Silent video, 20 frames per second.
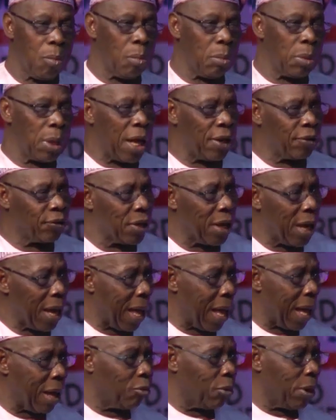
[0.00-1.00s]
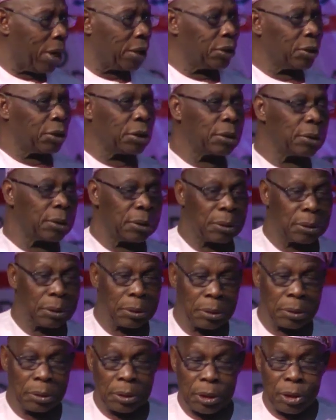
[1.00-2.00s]
Last year I went,
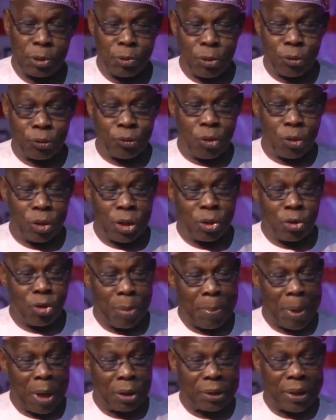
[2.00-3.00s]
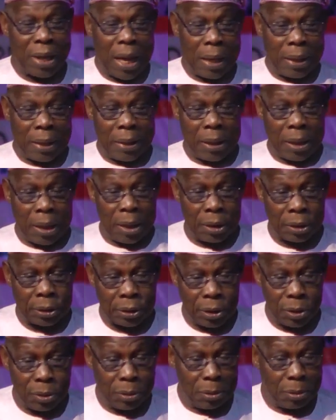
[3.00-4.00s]
he was talking about
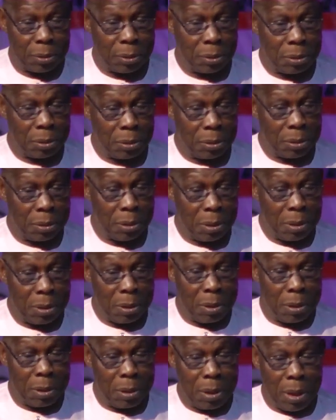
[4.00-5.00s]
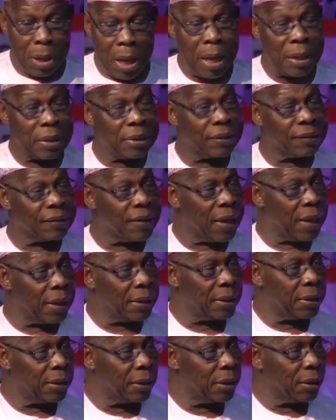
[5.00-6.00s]
agriculture. And he
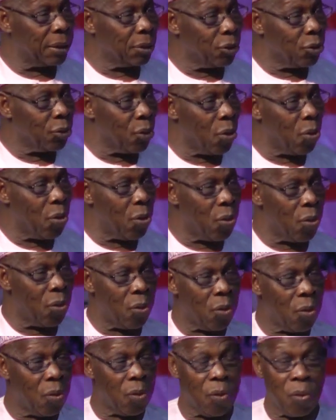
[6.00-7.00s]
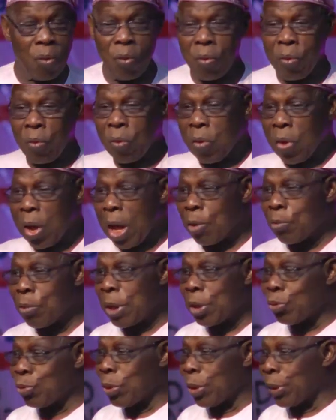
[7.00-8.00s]
said, You know, I
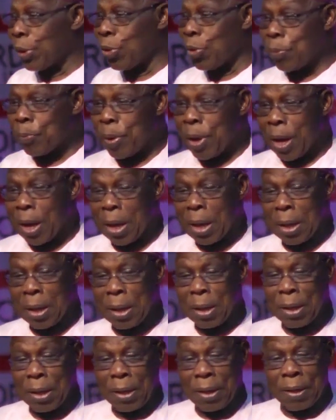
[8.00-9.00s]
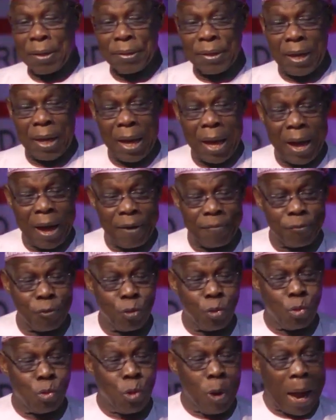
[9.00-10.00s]
went to Ethiopia they have
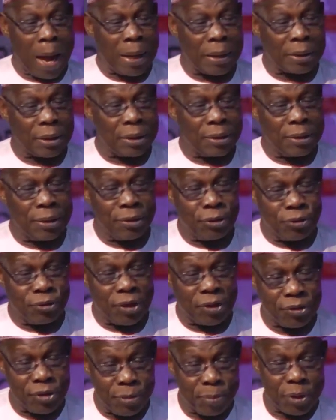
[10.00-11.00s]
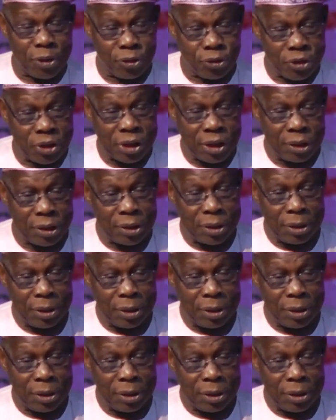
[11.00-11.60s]
white sesame seed,